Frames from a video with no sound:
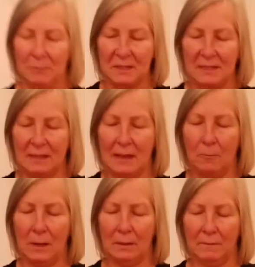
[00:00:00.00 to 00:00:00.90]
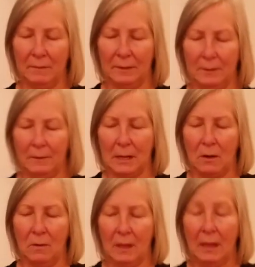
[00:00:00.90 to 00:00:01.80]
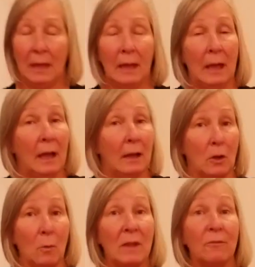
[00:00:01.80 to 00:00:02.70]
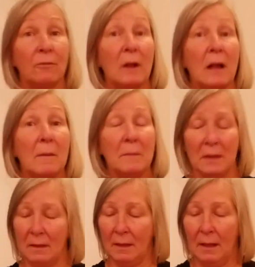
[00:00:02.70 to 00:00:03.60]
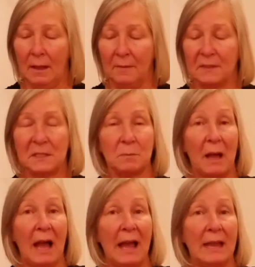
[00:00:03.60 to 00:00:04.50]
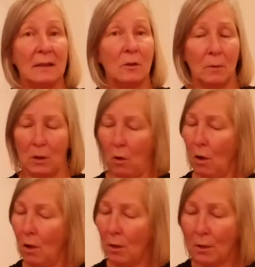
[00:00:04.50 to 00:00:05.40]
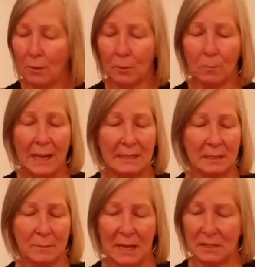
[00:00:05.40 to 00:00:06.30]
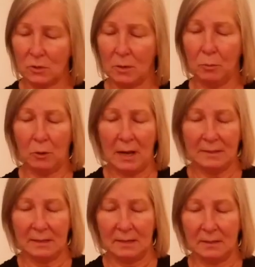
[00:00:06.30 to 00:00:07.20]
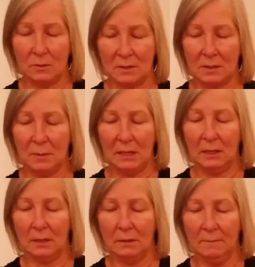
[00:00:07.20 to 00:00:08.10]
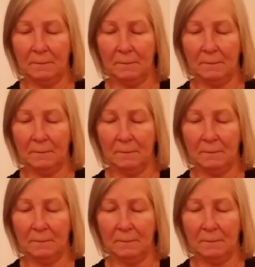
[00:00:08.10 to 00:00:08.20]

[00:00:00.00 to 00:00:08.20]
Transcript: see that well. There we go. Going from the spine, going all the way to the mastoid process. So it's going to be a little